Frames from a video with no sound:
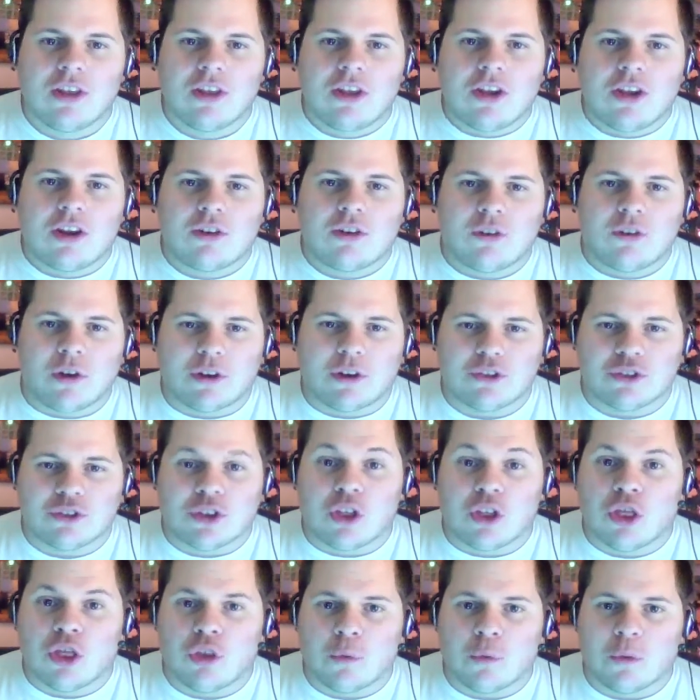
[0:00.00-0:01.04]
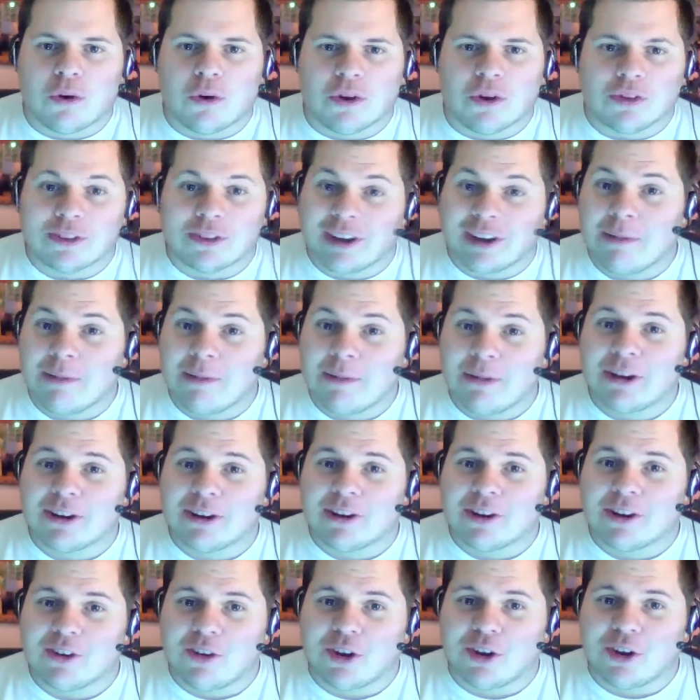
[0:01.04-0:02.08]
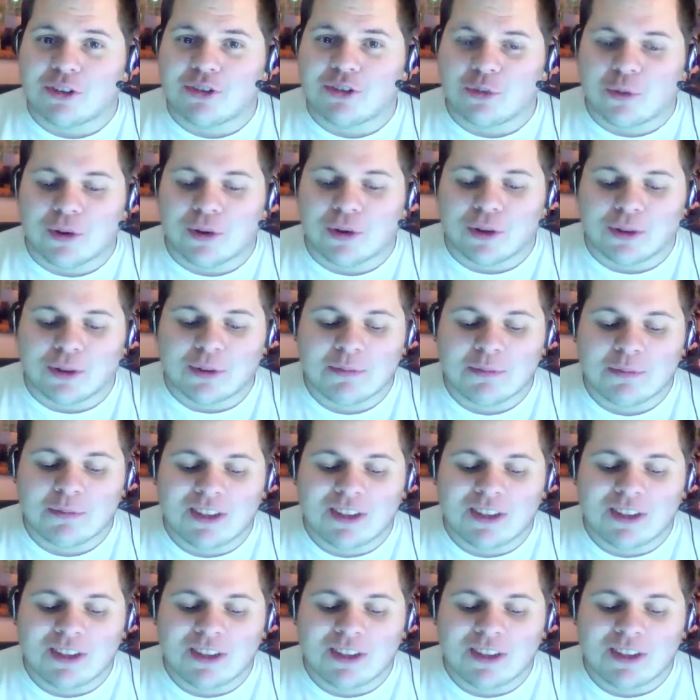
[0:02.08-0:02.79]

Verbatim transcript: across the world, and I mean it across the world.